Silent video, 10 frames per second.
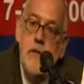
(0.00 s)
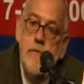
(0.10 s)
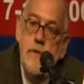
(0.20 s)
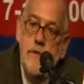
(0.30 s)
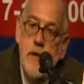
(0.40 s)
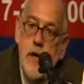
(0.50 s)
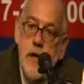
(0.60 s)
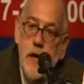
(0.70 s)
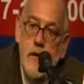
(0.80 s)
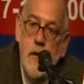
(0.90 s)
if he is
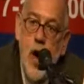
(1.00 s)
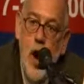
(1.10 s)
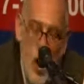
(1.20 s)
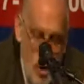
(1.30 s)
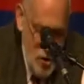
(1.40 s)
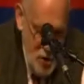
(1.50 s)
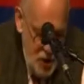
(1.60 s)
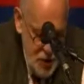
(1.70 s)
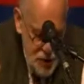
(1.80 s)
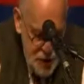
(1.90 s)
saying all
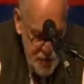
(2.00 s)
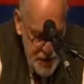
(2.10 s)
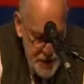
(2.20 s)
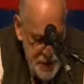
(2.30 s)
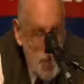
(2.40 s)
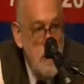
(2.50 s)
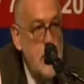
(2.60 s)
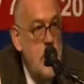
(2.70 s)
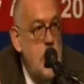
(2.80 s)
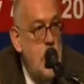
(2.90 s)
Germans.
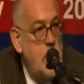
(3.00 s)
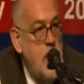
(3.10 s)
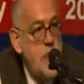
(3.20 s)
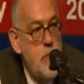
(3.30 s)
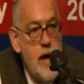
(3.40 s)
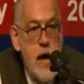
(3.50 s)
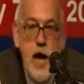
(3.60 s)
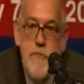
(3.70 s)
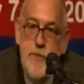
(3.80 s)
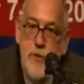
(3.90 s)
By the way,
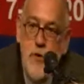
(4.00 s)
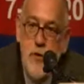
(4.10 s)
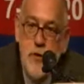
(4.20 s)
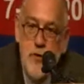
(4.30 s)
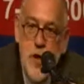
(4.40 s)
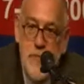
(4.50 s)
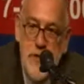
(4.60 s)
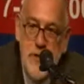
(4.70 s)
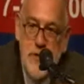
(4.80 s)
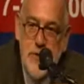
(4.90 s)
I am the only
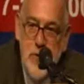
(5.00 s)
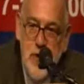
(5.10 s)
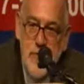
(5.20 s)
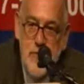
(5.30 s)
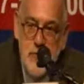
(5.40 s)
German historian